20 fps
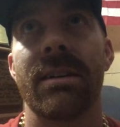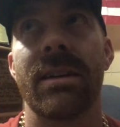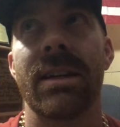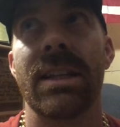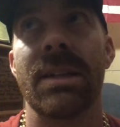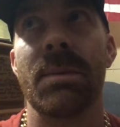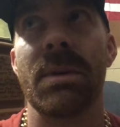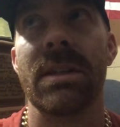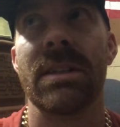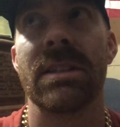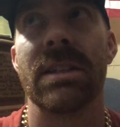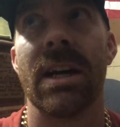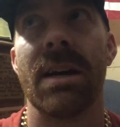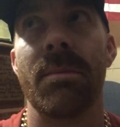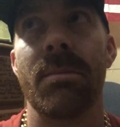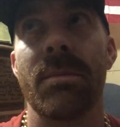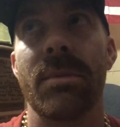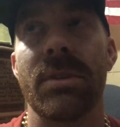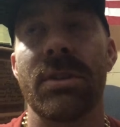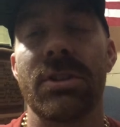in the
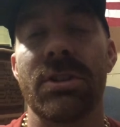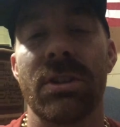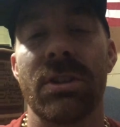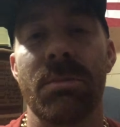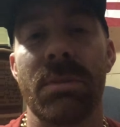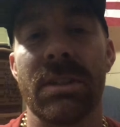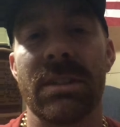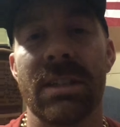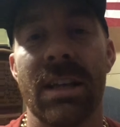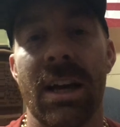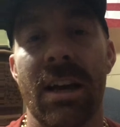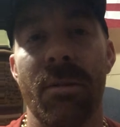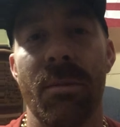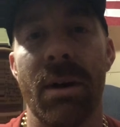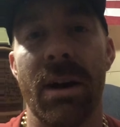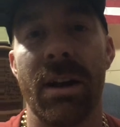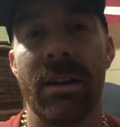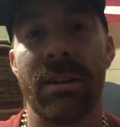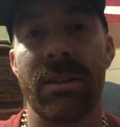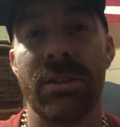meantime, you shouldn't be sad
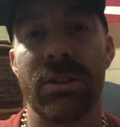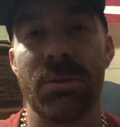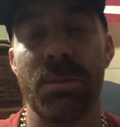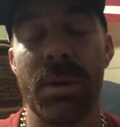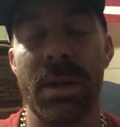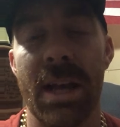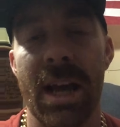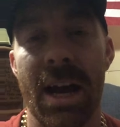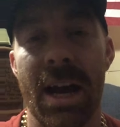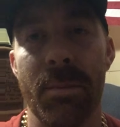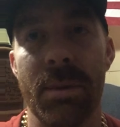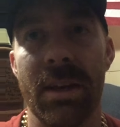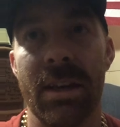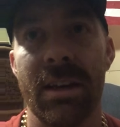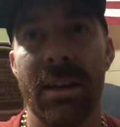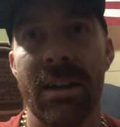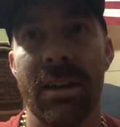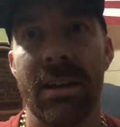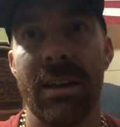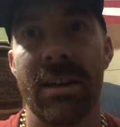about it. You should be happy,
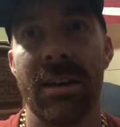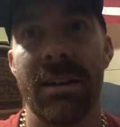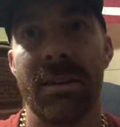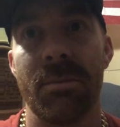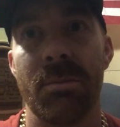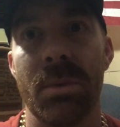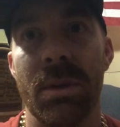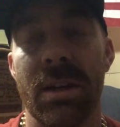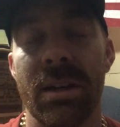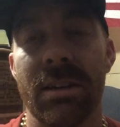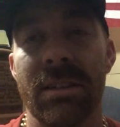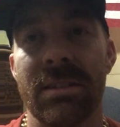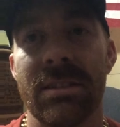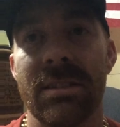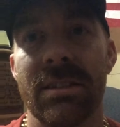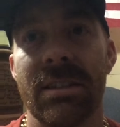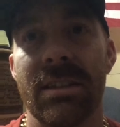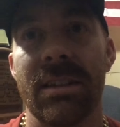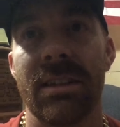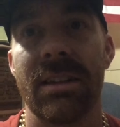
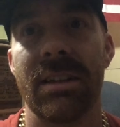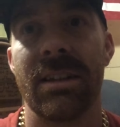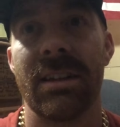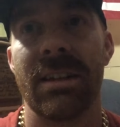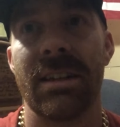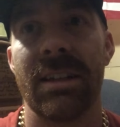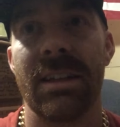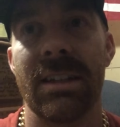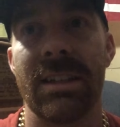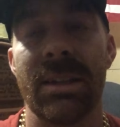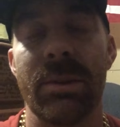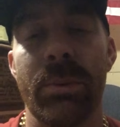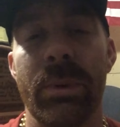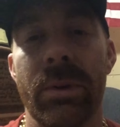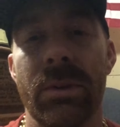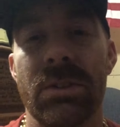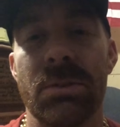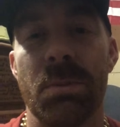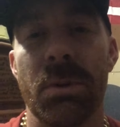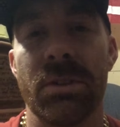because he did what
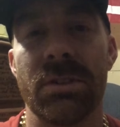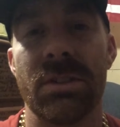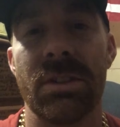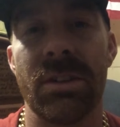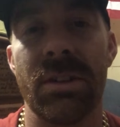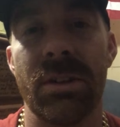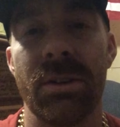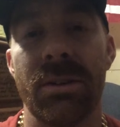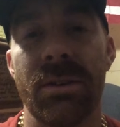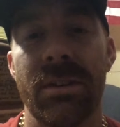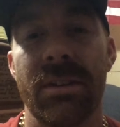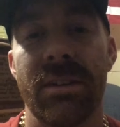he was supposed to do.